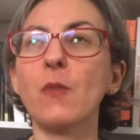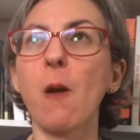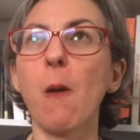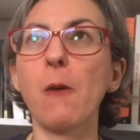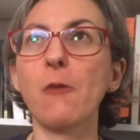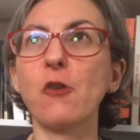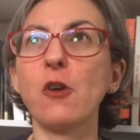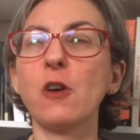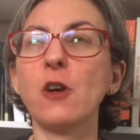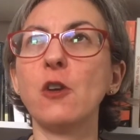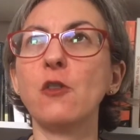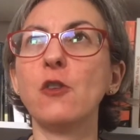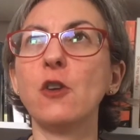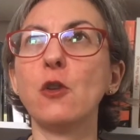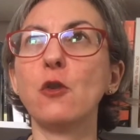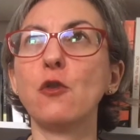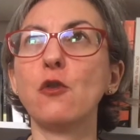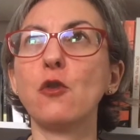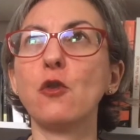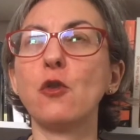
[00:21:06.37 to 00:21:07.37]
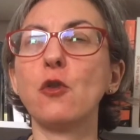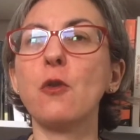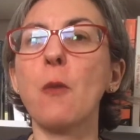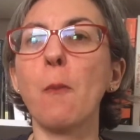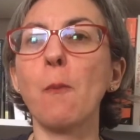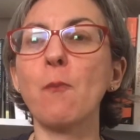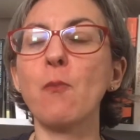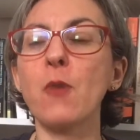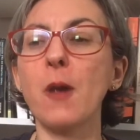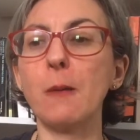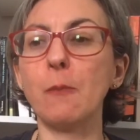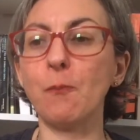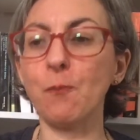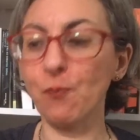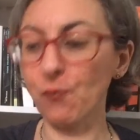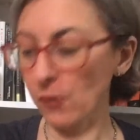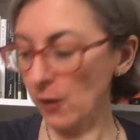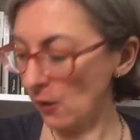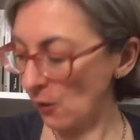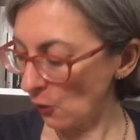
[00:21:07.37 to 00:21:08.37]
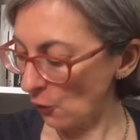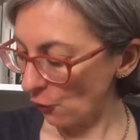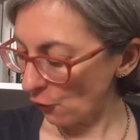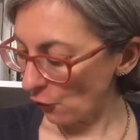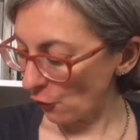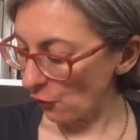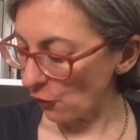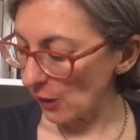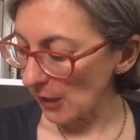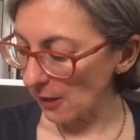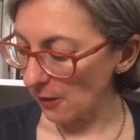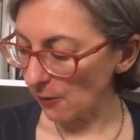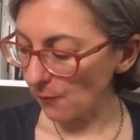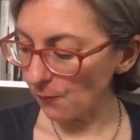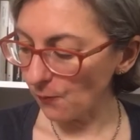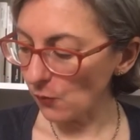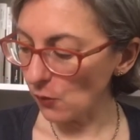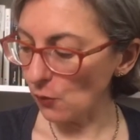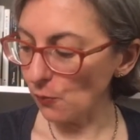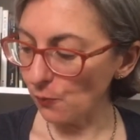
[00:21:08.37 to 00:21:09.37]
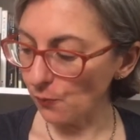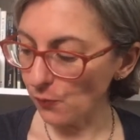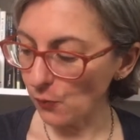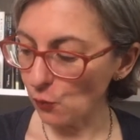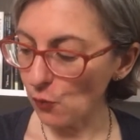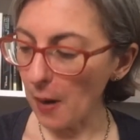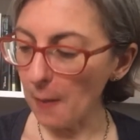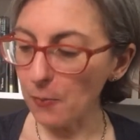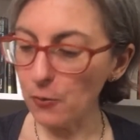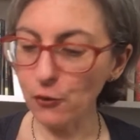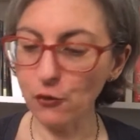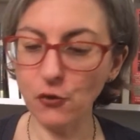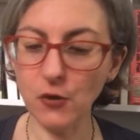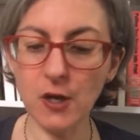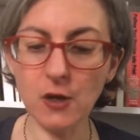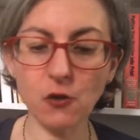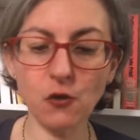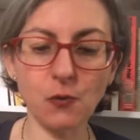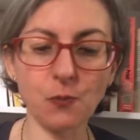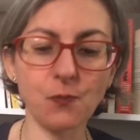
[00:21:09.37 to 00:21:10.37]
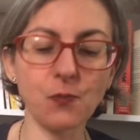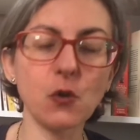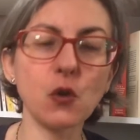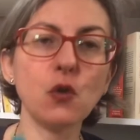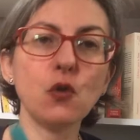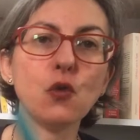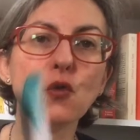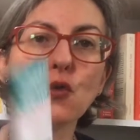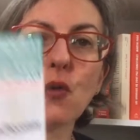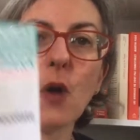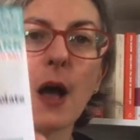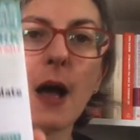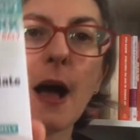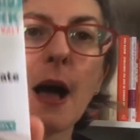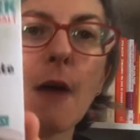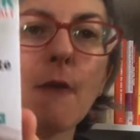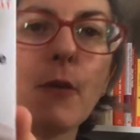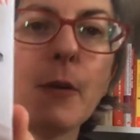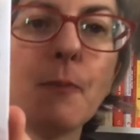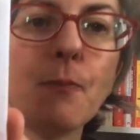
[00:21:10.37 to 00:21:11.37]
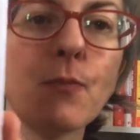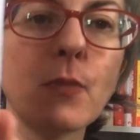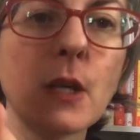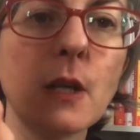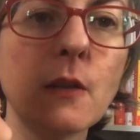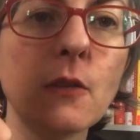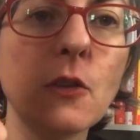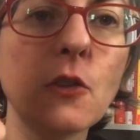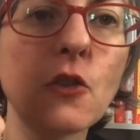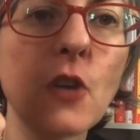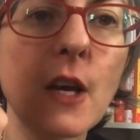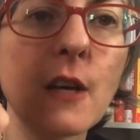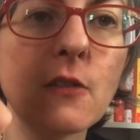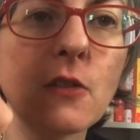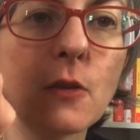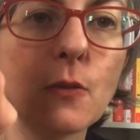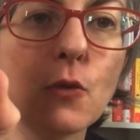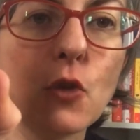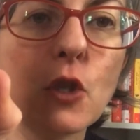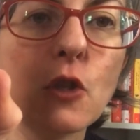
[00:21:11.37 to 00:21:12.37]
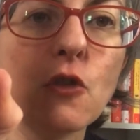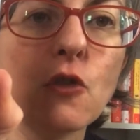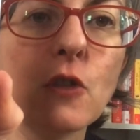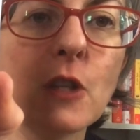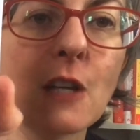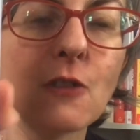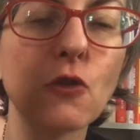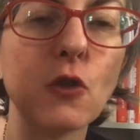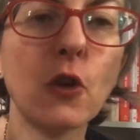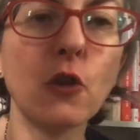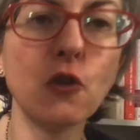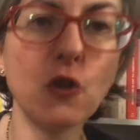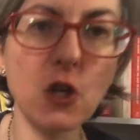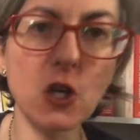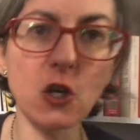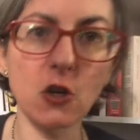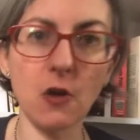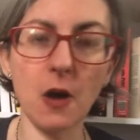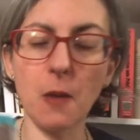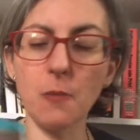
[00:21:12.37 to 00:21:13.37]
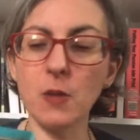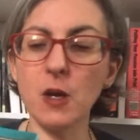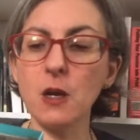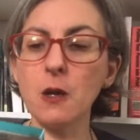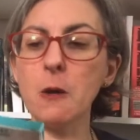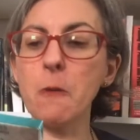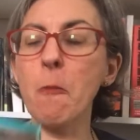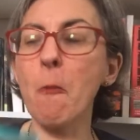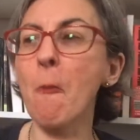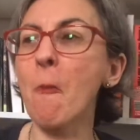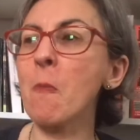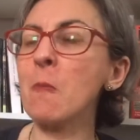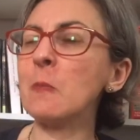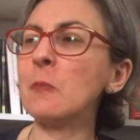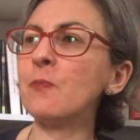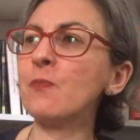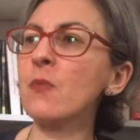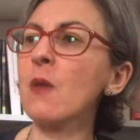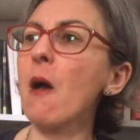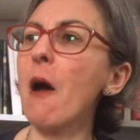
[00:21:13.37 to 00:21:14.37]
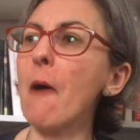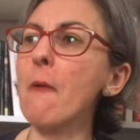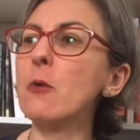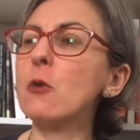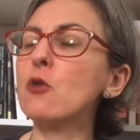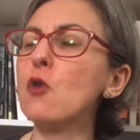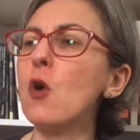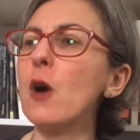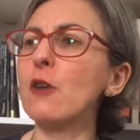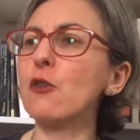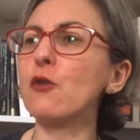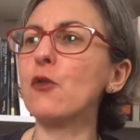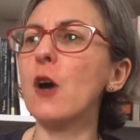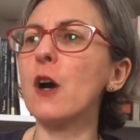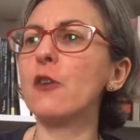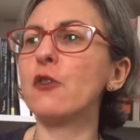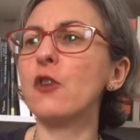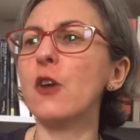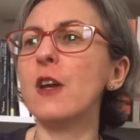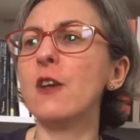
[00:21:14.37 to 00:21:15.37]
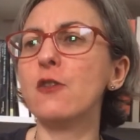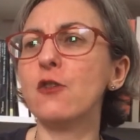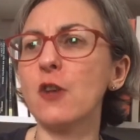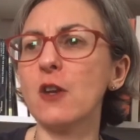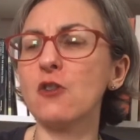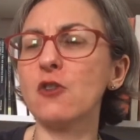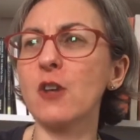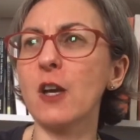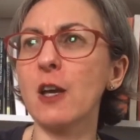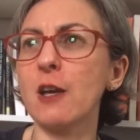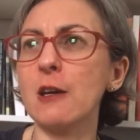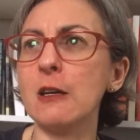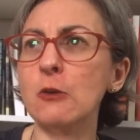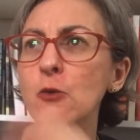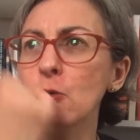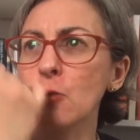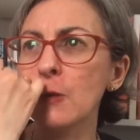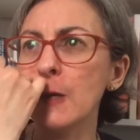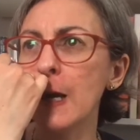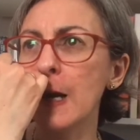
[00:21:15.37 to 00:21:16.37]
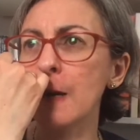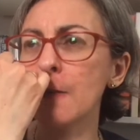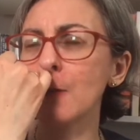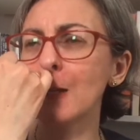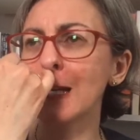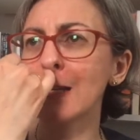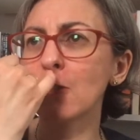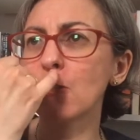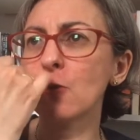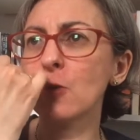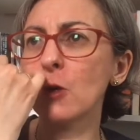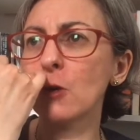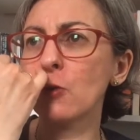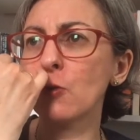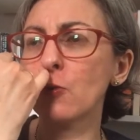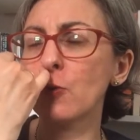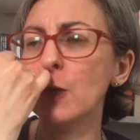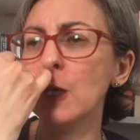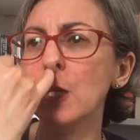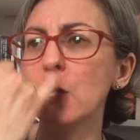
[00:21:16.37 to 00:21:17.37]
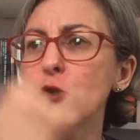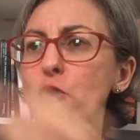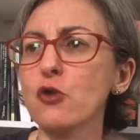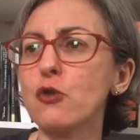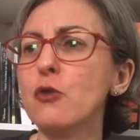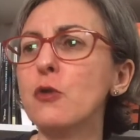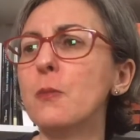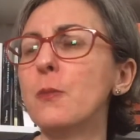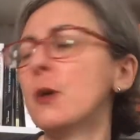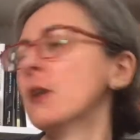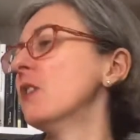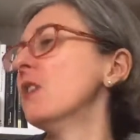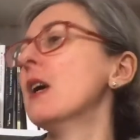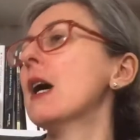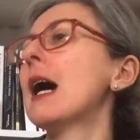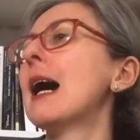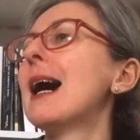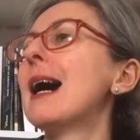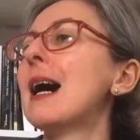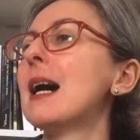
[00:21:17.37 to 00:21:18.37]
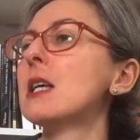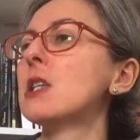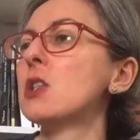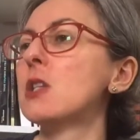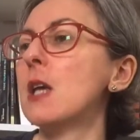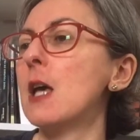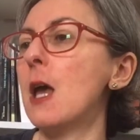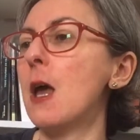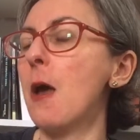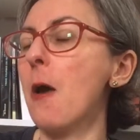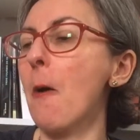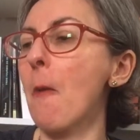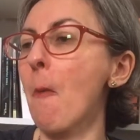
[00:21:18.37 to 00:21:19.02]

start getting the salt. Yeah, just like the wrapper says, you do have, this has that nutty caramelly. I won't go as far as say it tastes like andouille. That's not really true, but it has a